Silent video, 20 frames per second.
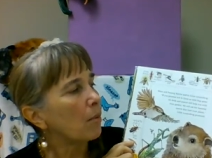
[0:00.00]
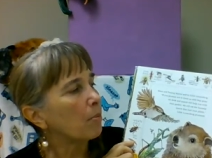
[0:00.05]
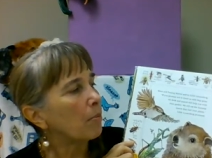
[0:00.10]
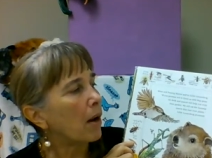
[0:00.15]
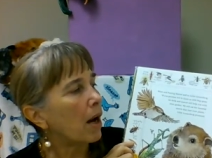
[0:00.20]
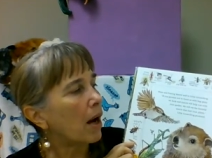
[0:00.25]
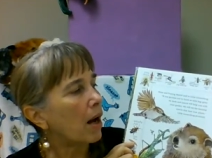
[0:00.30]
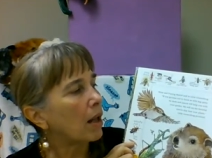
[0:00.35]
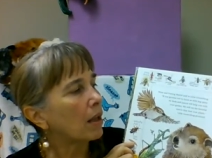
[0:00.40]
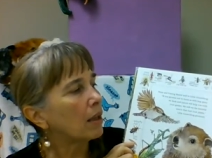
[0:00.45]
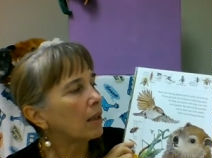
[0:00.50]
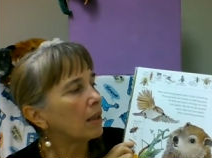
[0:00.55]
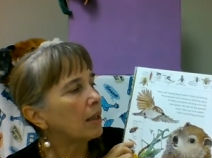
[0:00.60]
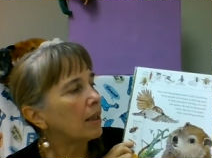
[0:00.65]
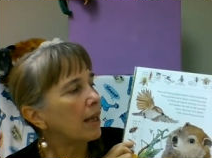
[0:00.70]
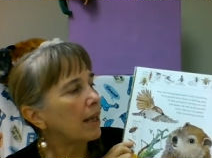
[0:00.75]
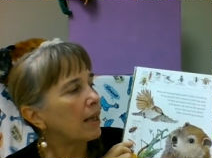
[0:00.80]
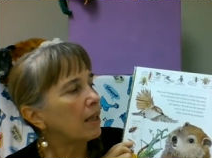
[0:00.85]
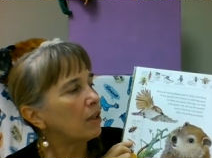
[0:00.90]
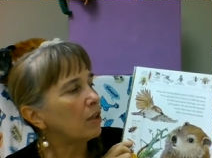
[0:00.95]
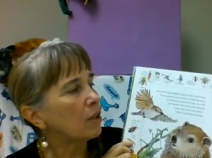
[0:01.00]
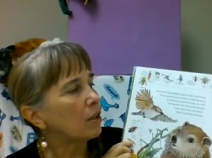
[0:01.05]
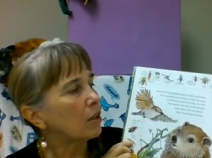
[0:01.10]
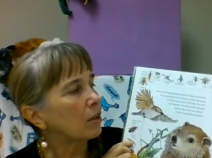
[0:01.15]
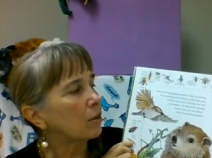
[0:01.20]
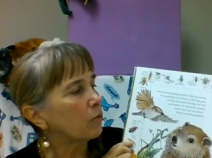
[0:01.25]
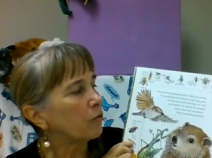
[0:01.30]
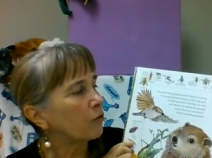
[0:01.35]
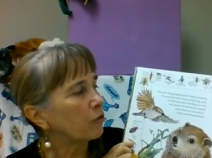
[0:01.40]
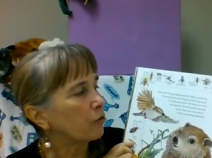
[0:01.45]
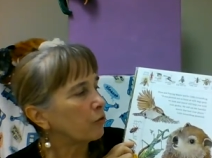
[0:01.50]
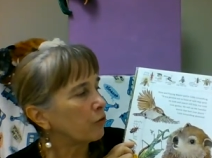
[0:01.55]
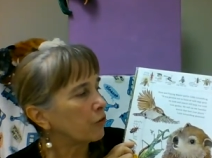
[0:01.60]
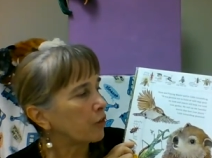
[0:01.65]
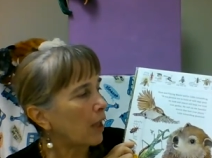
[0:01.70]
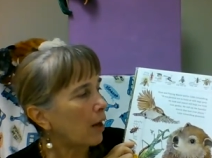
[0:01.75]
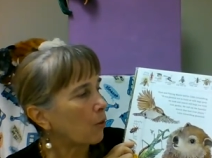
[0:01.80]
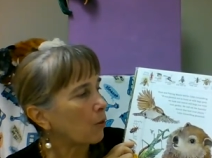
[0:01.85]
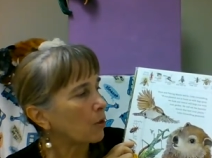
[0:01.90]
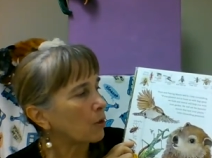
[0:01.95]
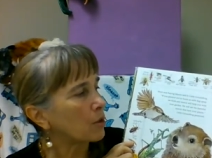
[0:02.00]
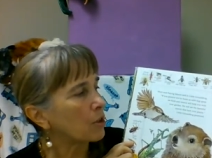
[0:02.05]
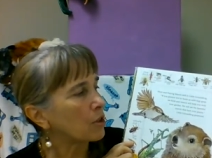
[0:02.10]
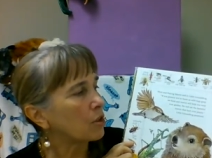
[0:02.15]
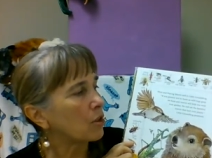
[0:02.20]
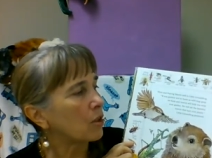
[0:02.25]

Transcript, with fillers: pollinate your flowers